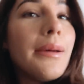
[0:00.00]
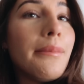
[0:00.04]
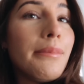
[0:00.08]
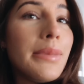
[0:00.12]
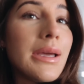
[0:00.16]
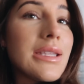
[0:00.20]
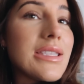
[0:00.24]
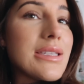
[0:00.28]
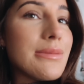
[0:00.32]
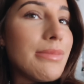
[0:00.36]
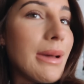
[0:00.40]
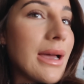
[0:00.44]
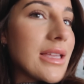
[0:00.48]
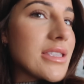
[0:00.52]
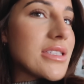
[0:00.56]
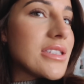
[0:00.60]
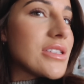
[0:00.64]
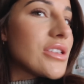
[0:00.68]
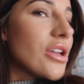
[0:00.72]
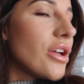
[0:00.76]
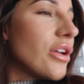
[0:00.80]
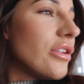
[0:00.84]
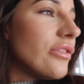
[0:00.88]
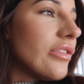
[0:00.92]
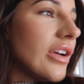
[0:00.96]
pitter
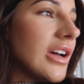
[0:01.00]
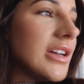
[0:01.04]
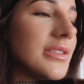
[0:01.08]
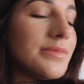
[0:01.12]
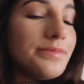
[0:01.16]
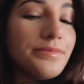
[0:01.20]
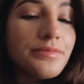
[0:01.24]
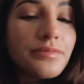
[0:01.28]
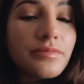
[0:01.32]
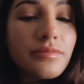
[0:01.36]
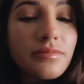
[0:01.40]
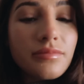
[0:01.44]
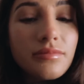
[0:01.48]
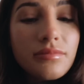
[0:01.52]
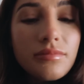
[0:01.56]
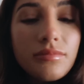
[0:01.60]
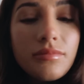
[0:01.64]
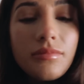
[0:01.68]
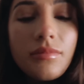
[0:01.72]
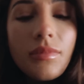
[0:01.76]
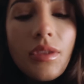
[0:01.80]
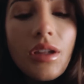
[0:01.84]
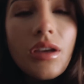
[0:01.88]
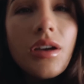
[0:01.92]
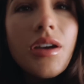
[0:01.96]
patted over.
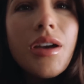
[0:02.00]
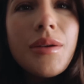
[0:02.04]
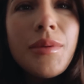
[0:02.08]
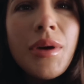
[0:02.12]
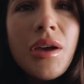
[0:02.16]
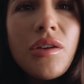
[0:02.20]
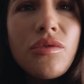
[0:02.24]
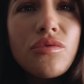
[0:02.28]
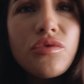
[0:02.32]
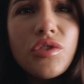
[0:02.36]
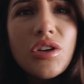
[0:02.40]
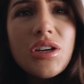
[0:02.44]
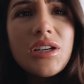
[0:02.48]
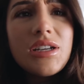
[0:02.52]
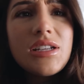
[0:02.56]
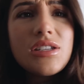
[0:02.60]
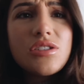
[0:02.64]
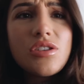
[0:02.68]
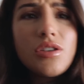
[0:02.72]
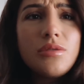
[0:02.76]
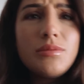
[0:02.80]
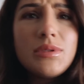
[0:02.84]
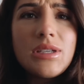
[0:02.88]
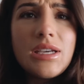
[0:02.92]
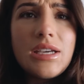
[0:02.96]
Am I really
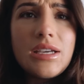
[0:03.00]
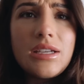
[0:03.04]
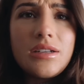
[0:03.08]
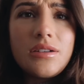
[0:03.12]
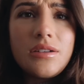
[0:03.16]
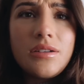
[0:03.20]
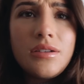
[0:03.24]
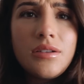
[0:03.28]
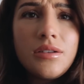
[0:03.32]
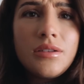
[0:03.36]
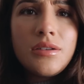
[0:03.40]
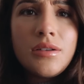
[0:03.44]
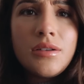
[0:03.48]
zoomed in?